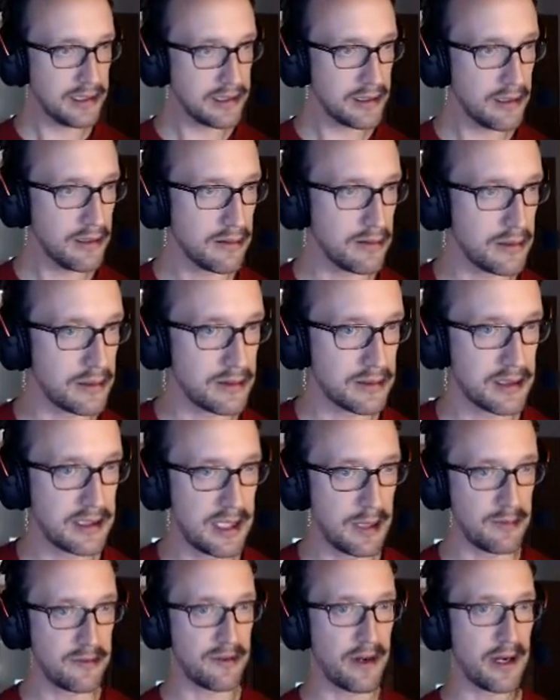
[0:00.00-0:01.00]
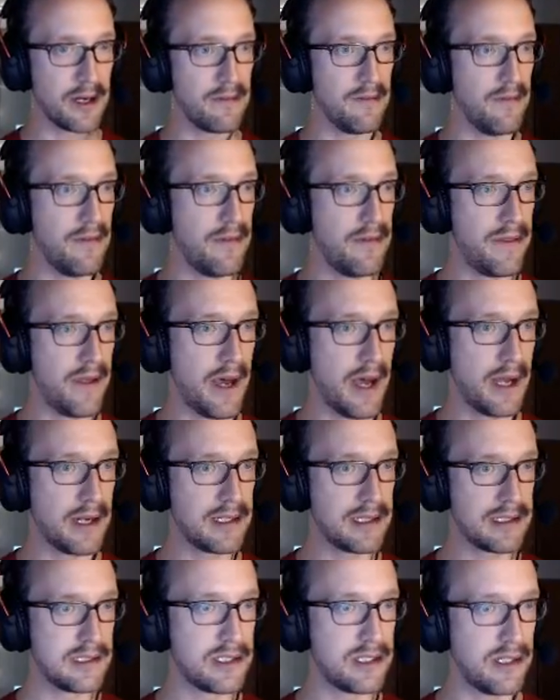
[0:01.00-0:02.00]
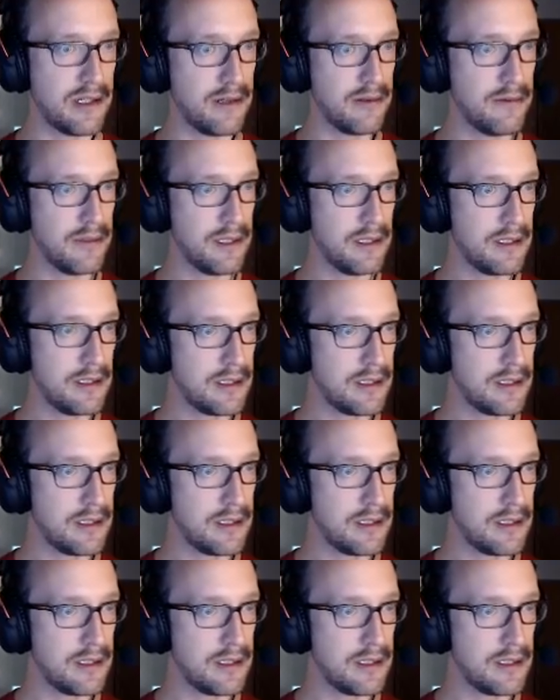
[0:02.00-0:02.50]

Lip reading: go and keep track of that, shall we?